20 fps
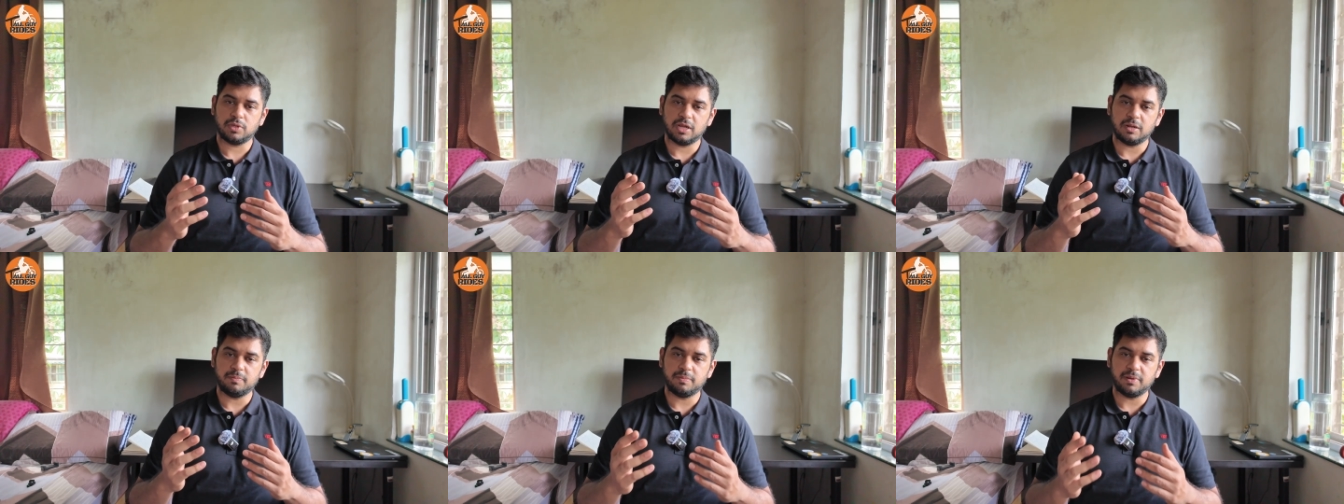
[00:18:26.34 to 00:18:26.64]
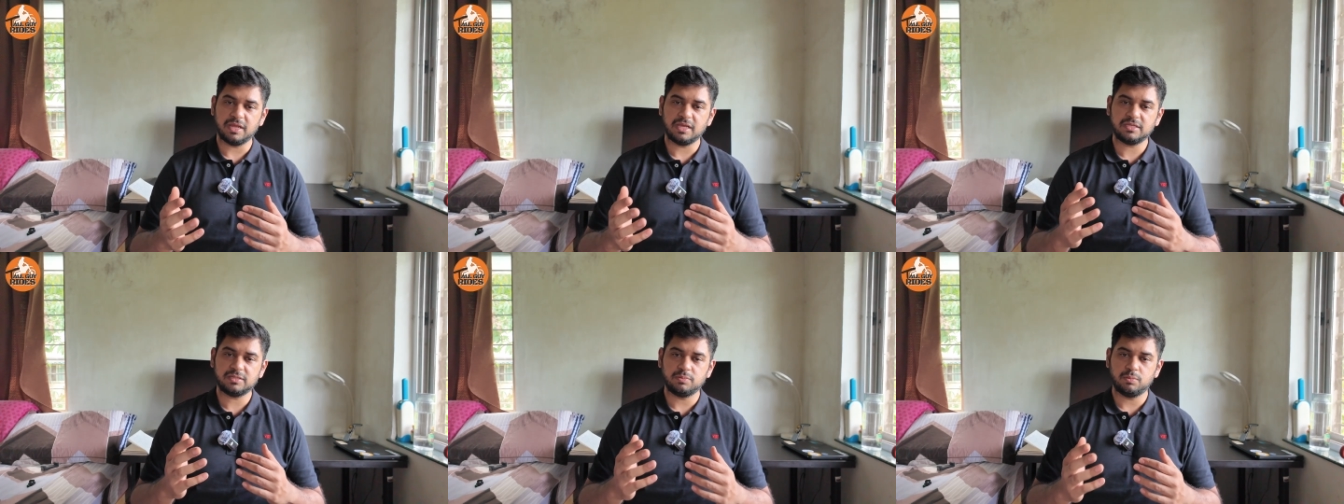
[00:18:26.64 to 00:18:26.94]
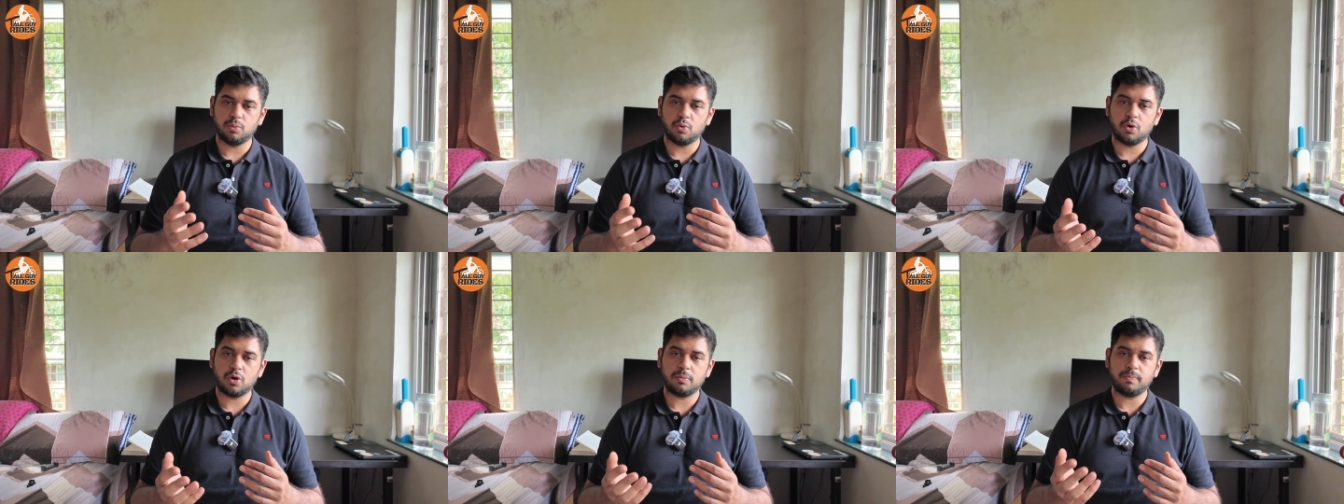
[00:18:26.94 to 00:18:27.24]
it brings
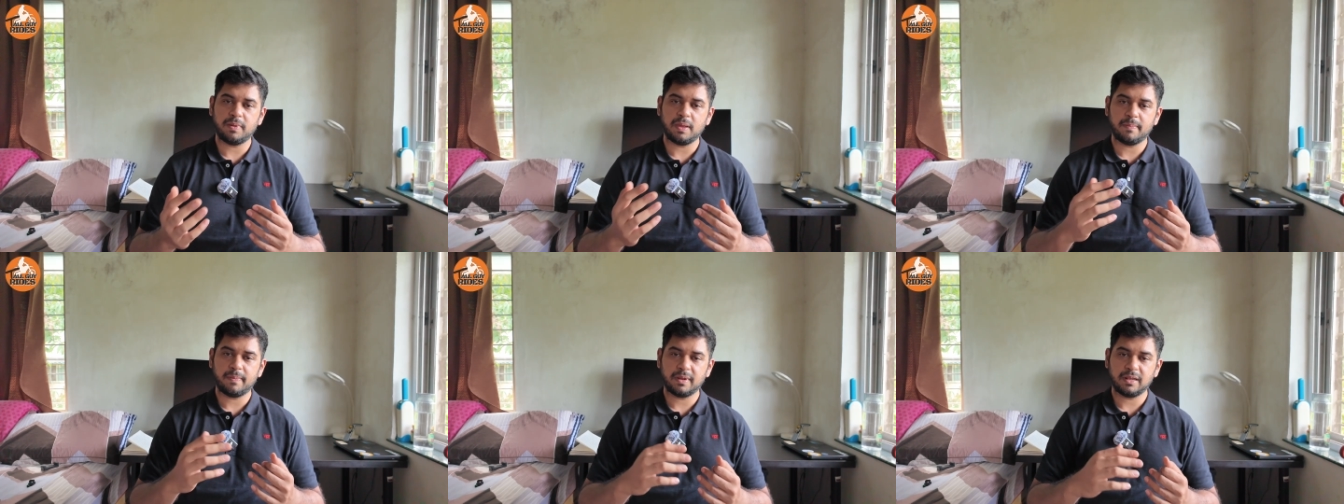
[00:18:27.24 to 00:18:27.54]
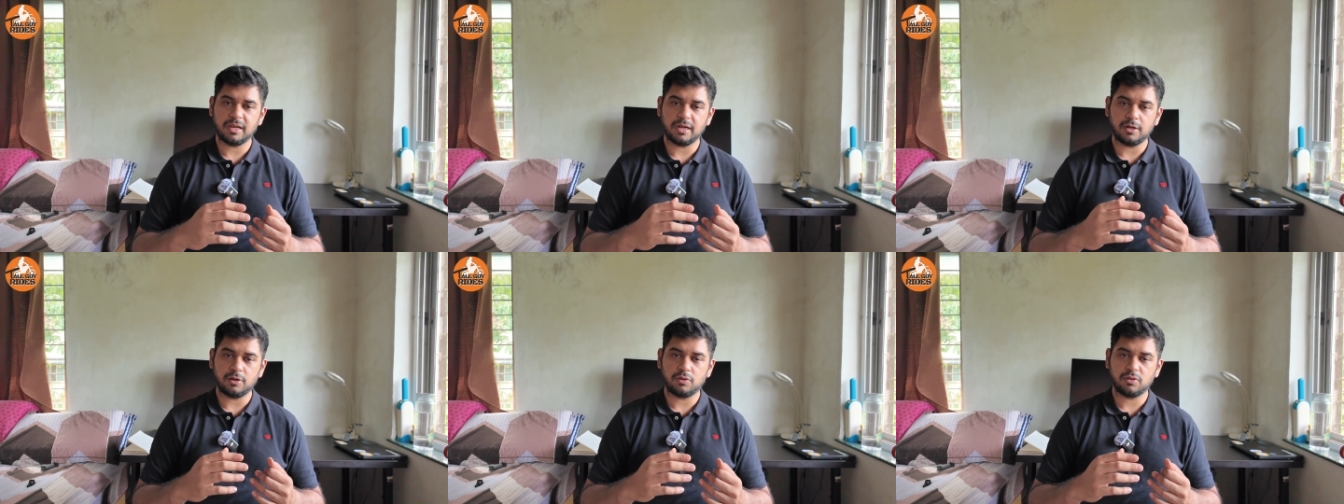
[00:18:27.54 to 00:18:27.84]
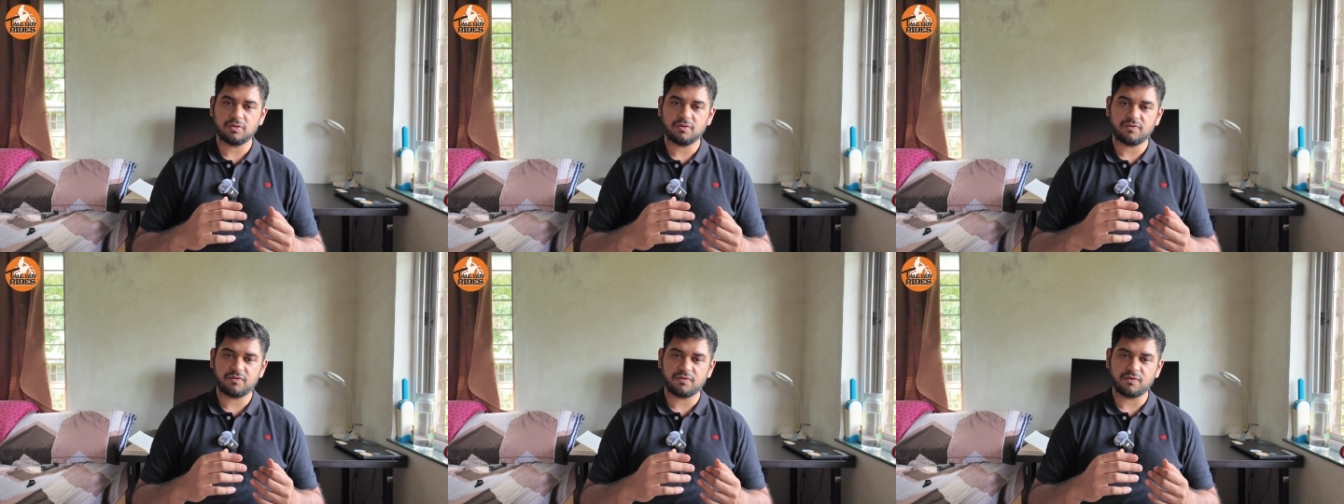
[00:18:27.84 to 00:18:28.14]
more people
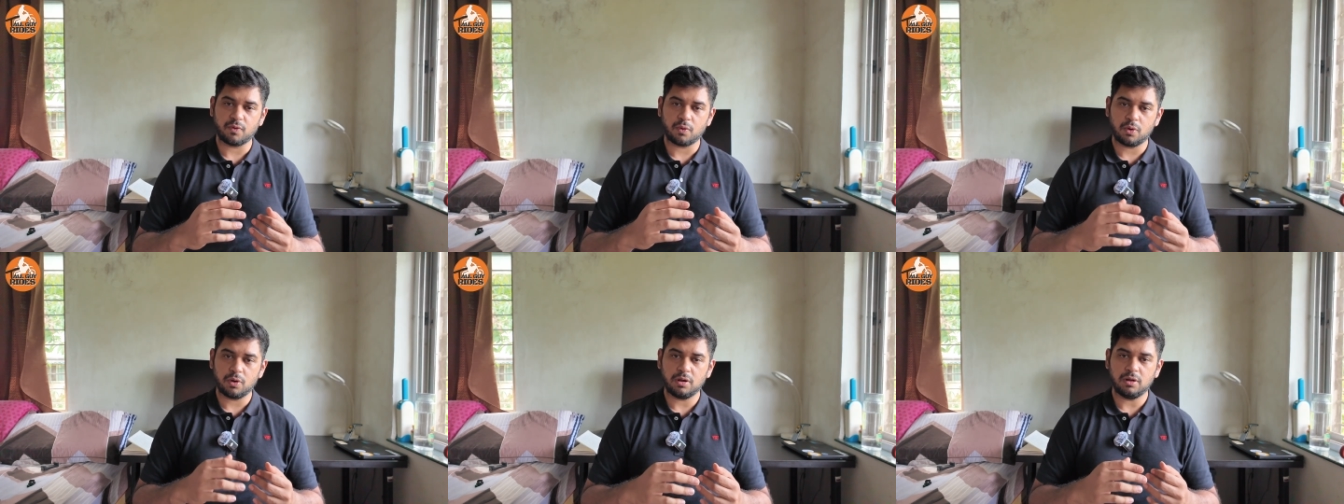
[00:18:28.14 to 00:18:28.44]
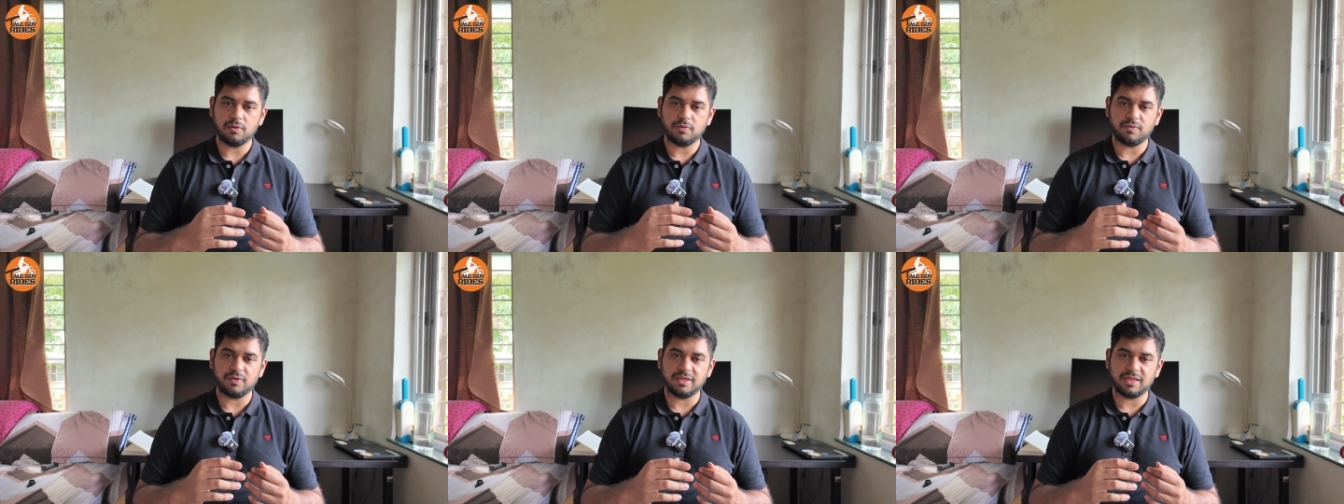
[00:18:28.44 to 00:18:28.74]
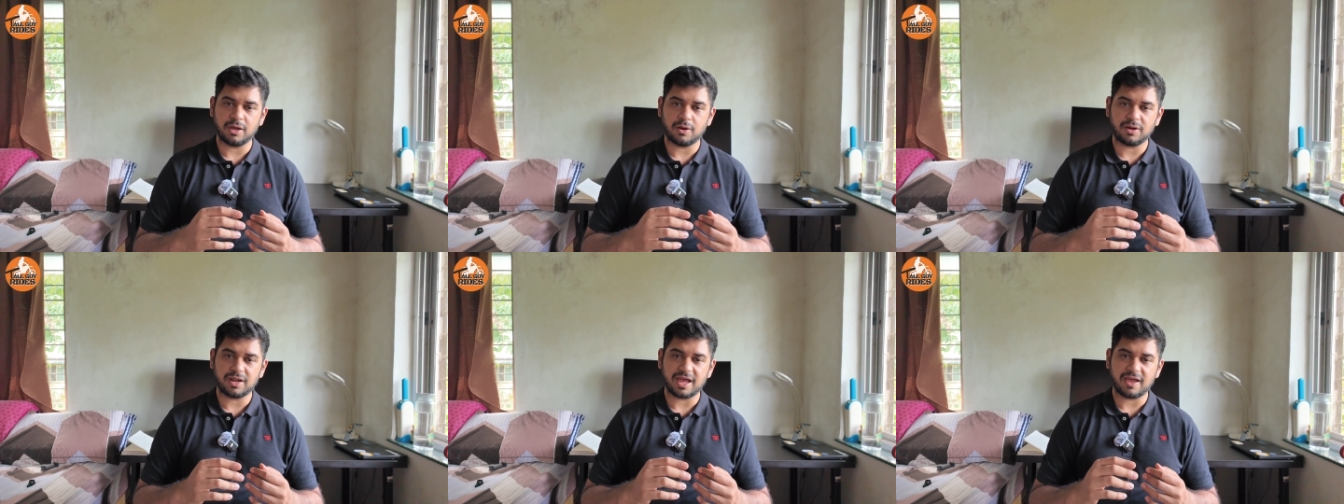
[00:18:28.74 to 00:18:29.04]
into the fold
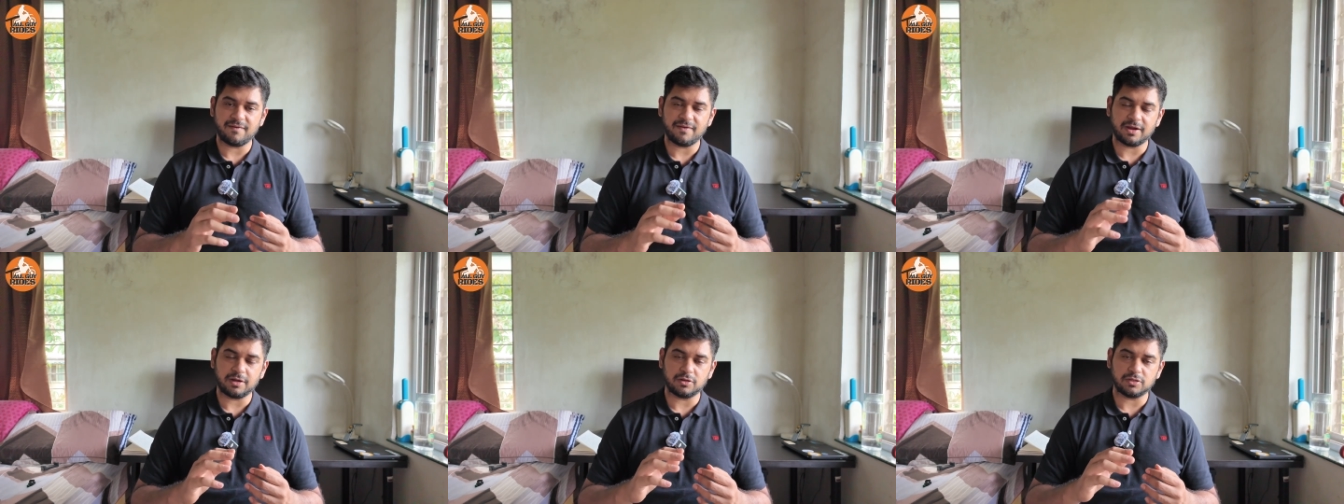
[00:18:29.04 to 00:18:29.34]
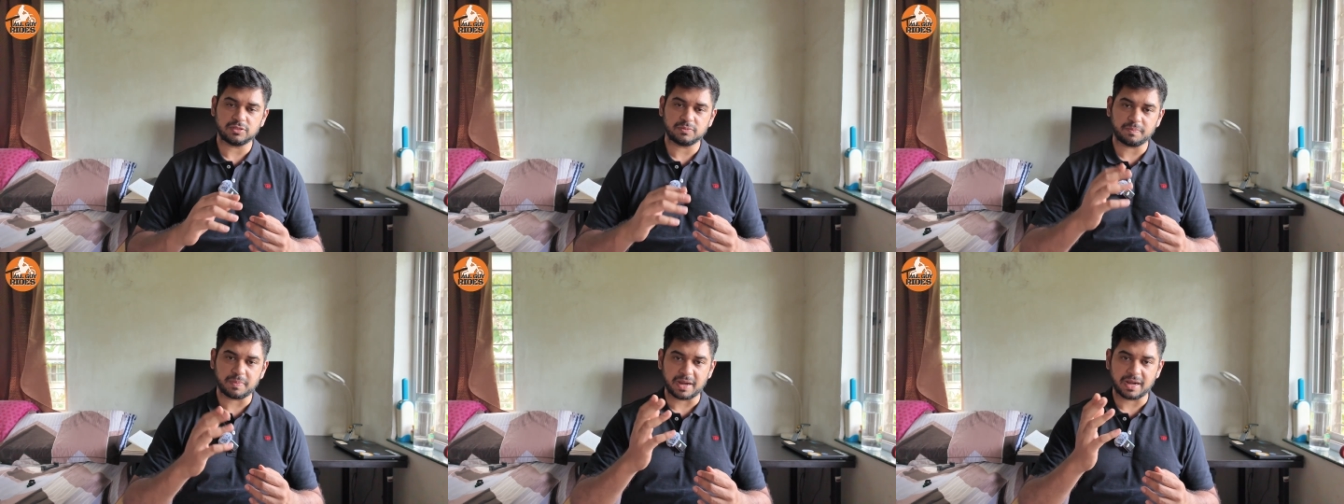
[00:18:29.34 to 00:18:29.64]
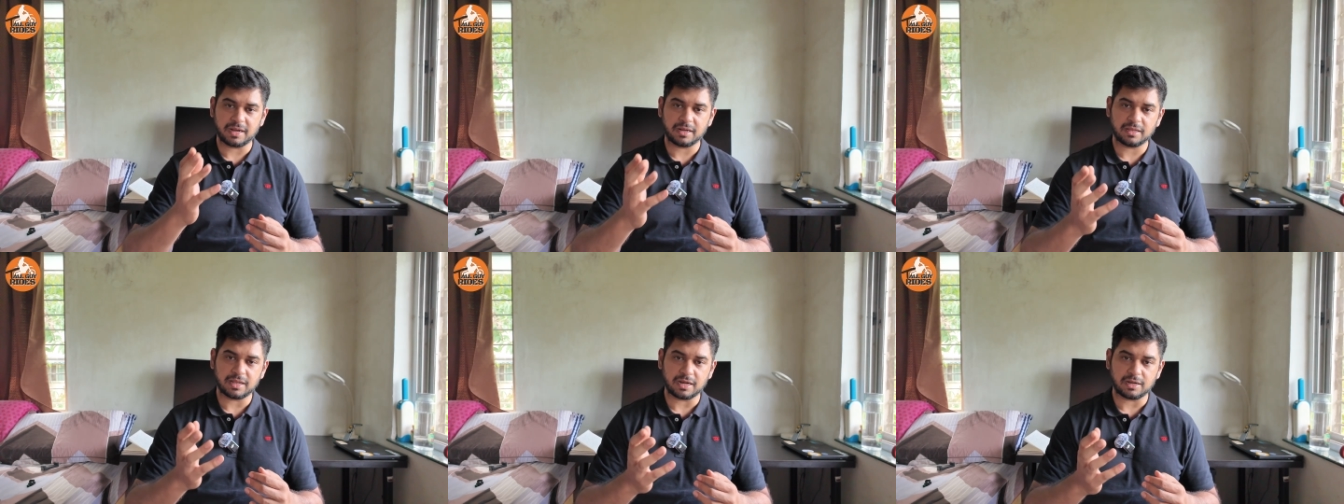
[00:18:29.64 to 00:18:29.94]
without having to
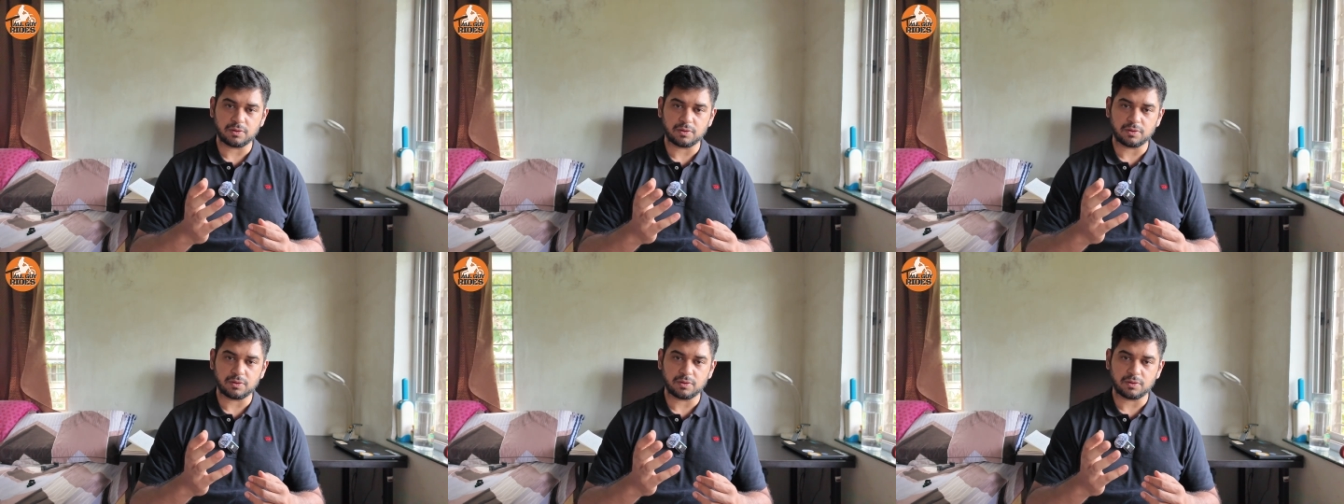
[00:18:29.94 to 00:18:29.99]
spend